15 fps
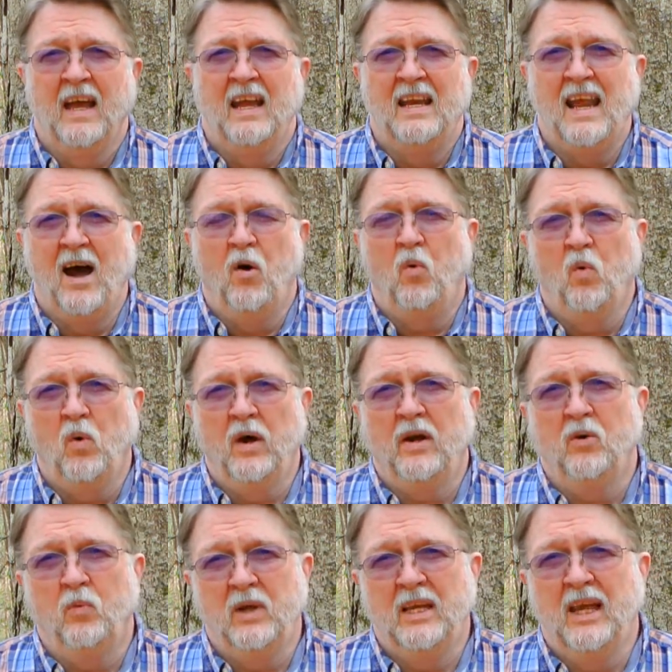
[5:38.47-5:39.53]
Now, what
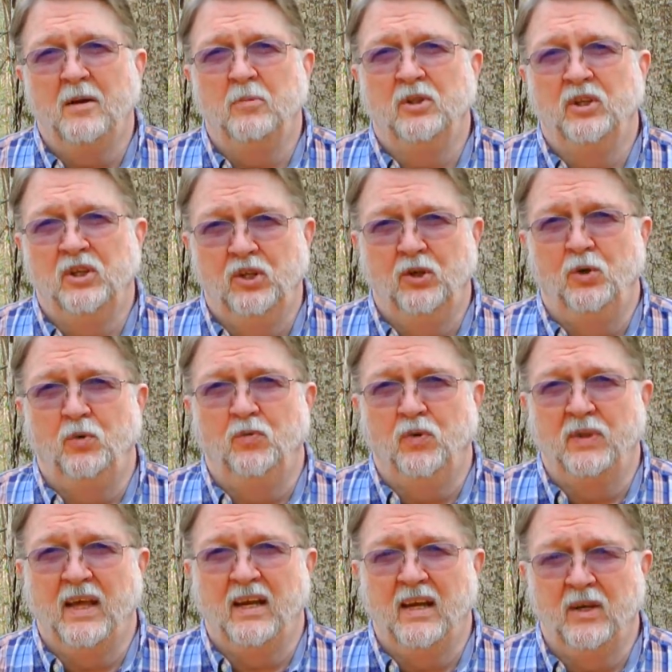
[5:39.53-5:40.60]
are we able to do for
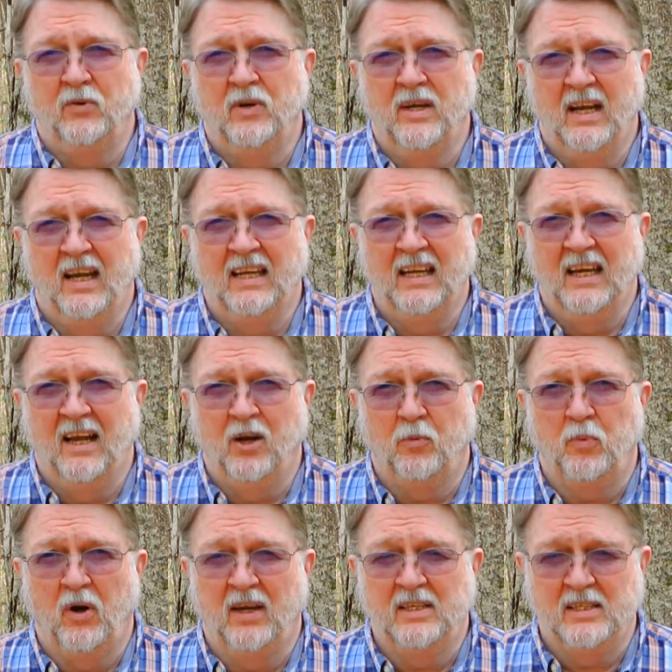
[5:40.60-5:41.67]
that $190
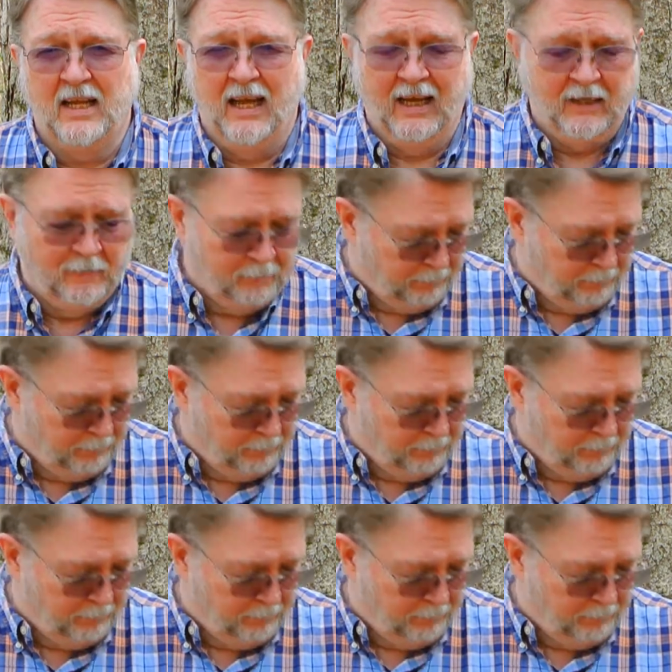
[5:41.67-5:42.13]
price tag?